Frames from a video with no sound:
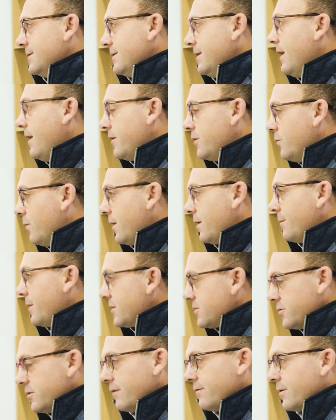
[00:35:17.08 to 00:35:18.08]
yeah, you want to
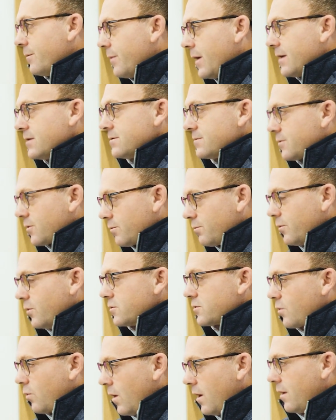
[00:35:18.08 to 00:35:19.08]
make sure you have the best,
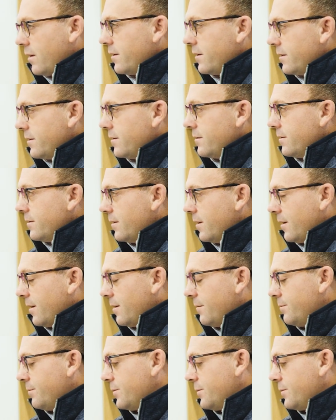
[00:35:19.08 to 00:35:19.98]
most quality uh,